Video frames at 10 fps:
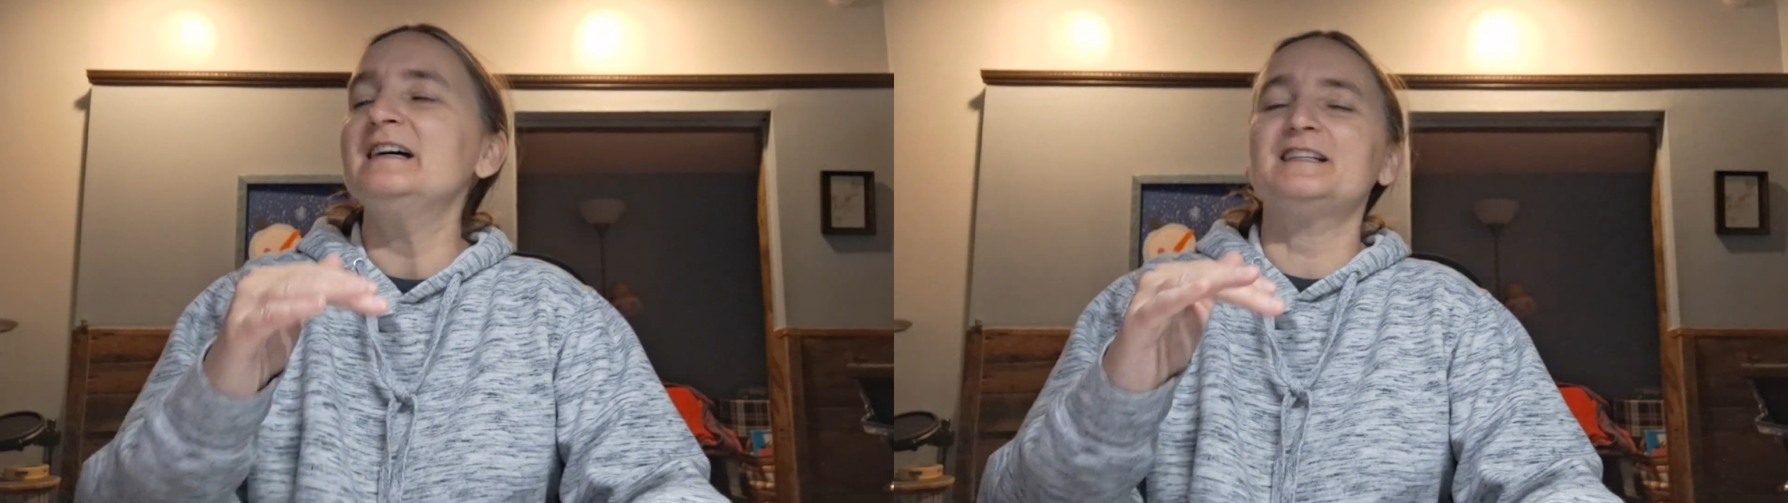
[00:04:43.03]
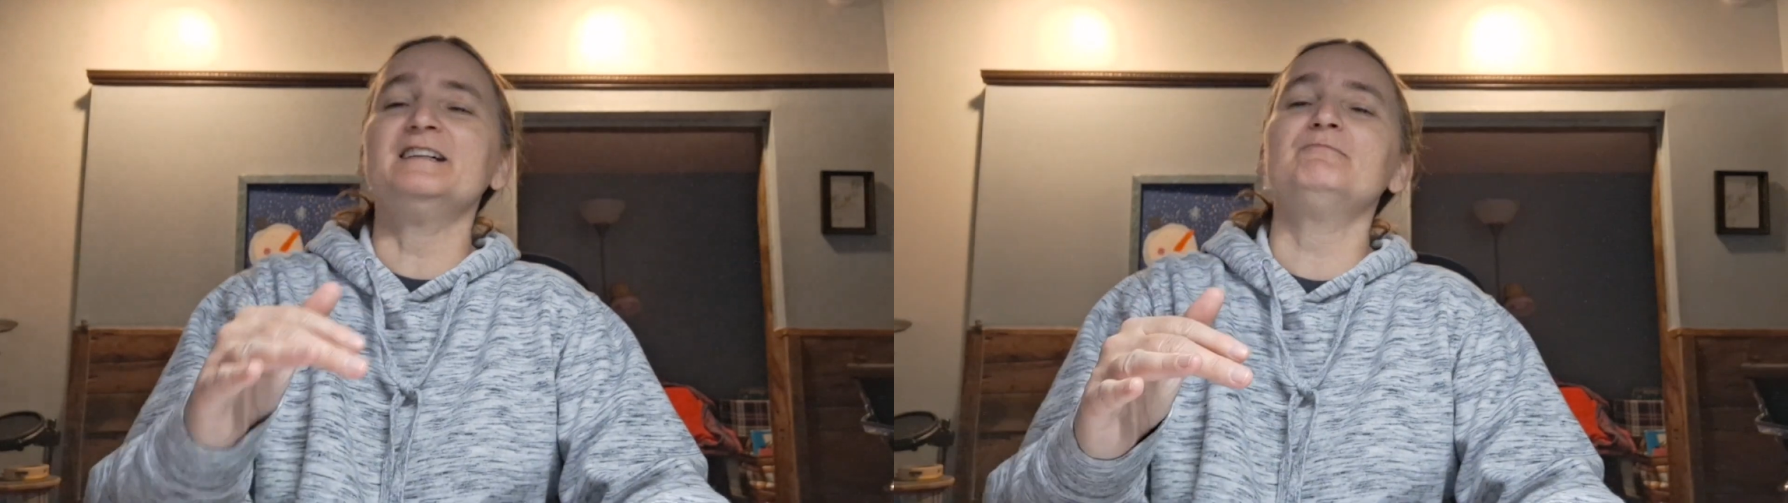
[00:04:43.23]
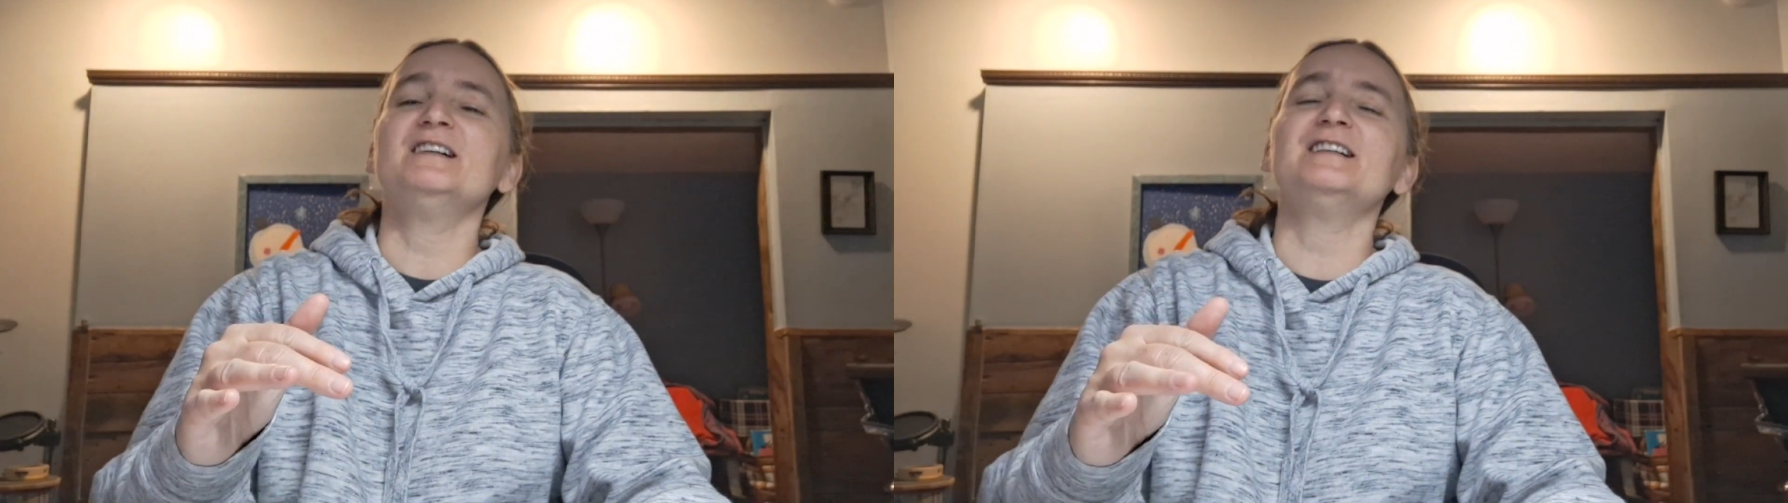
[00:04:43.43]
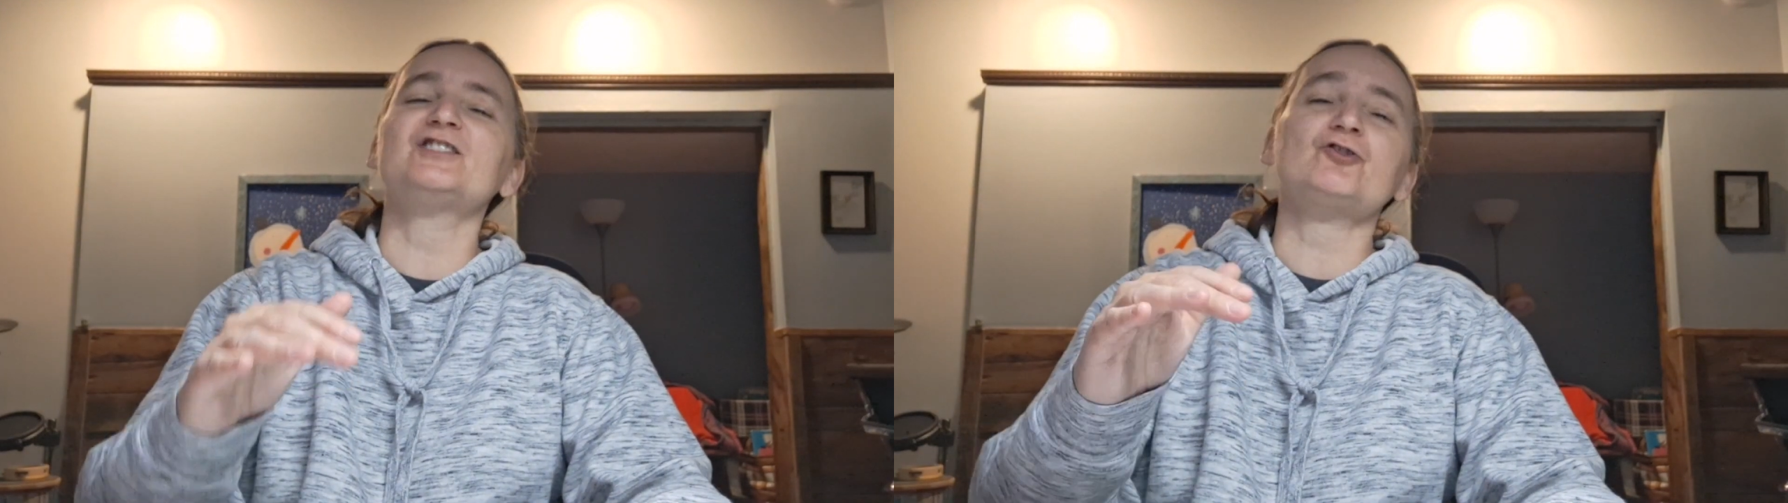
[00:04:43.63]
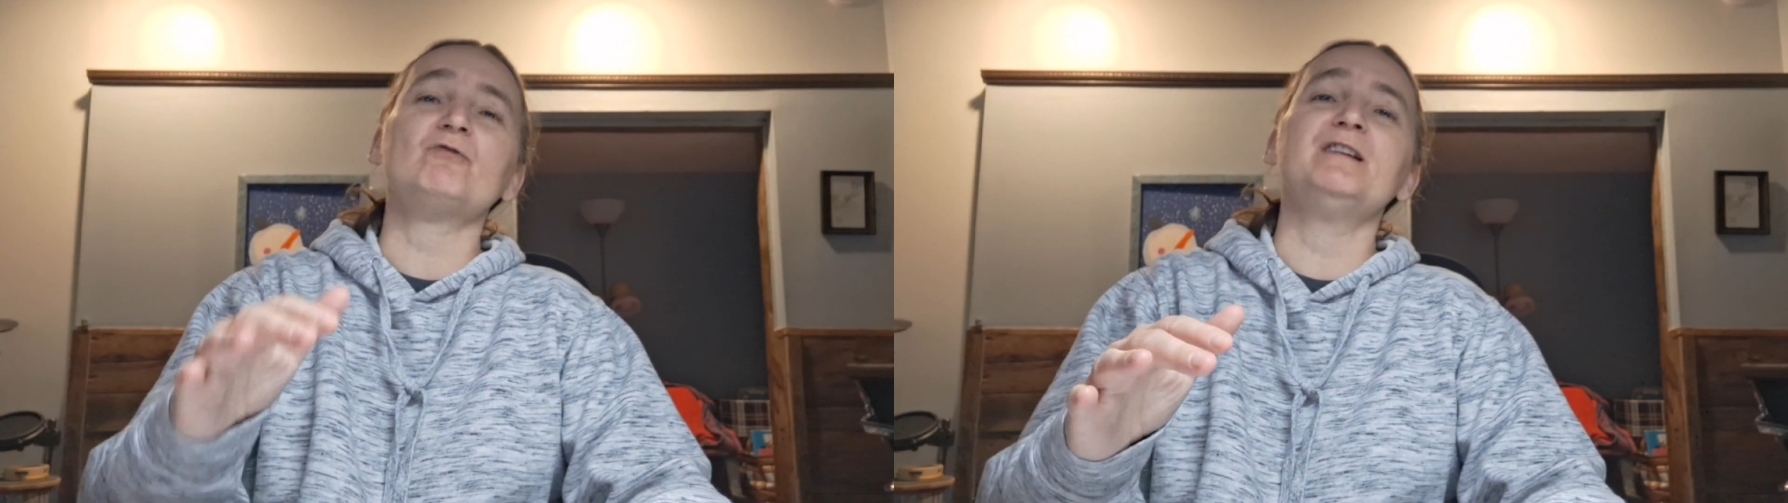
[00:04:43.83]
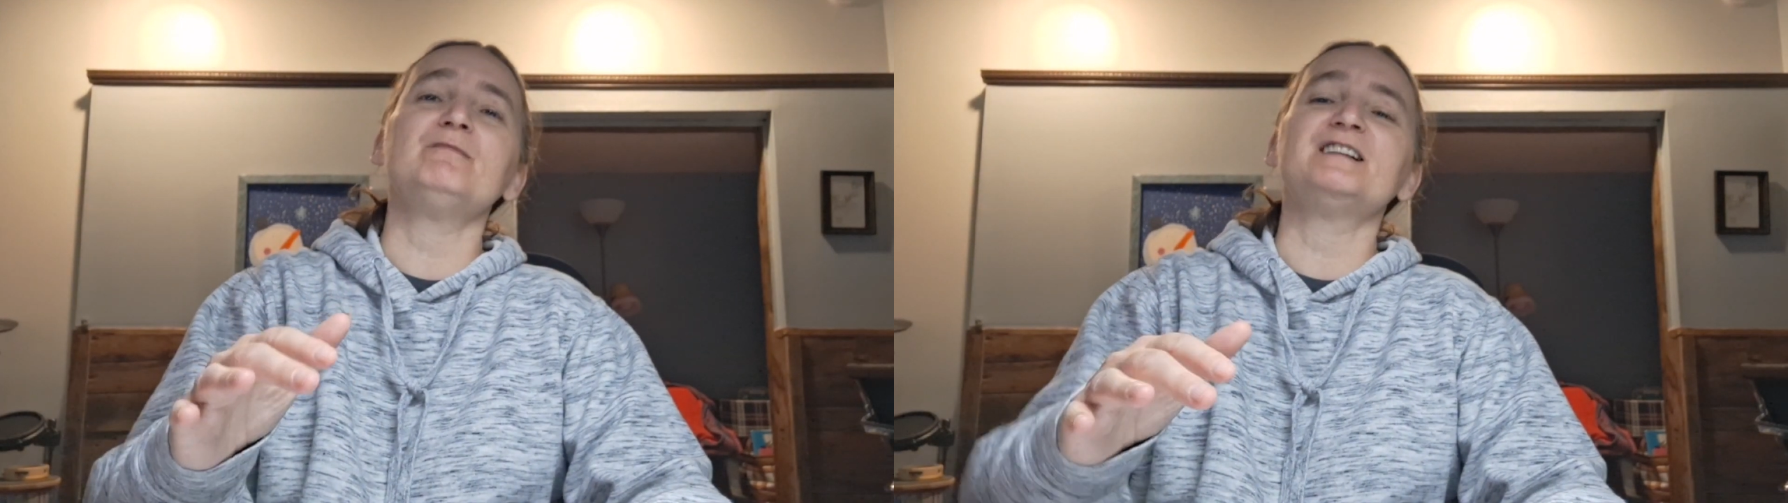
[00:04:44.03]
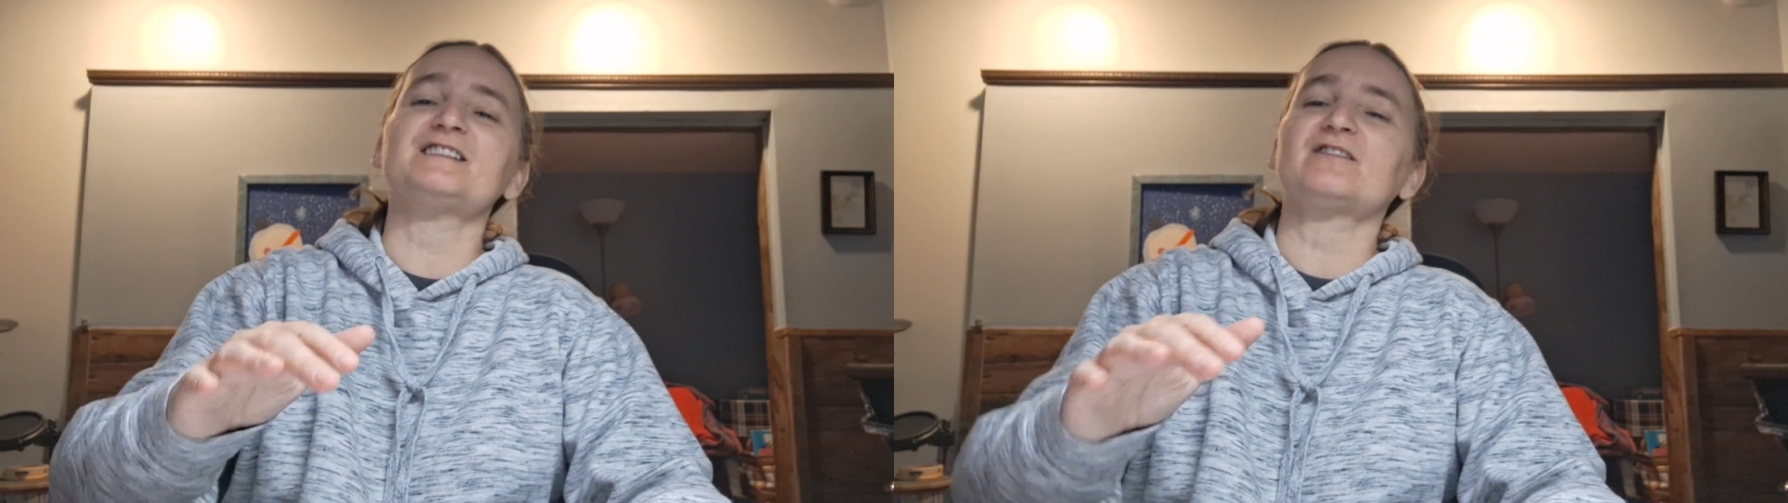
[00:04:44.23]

10 minutes, 20 minutes